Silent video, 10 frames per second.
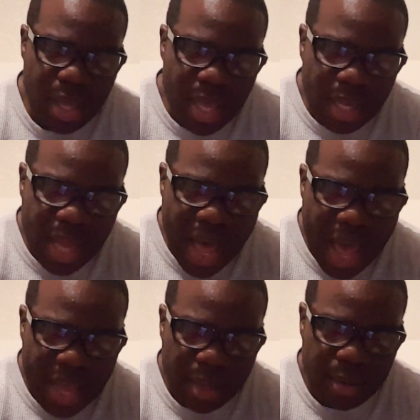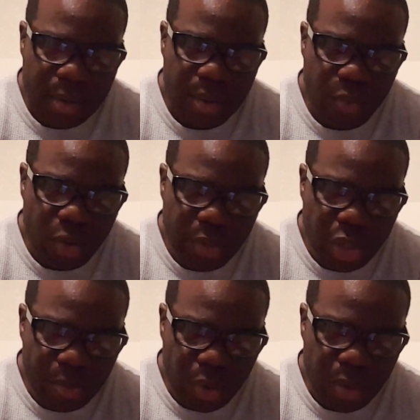LI, Roman
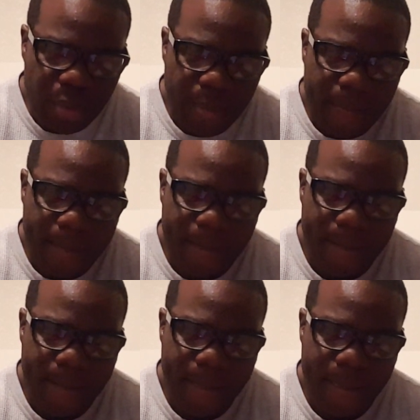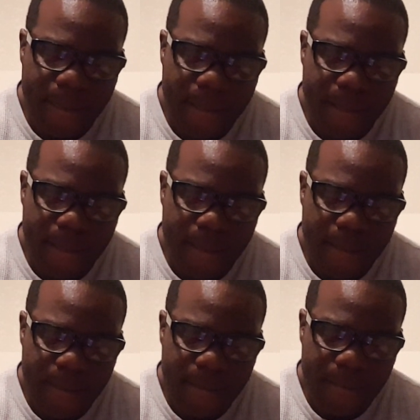numeral. I'm not sure I
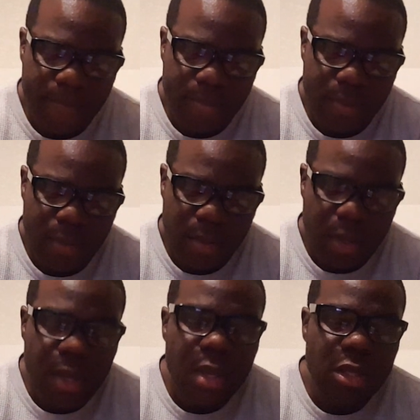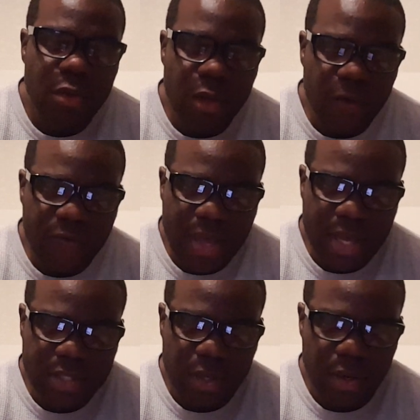understand. You goof
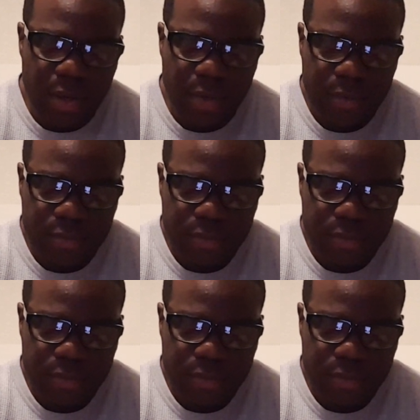ass, hold on.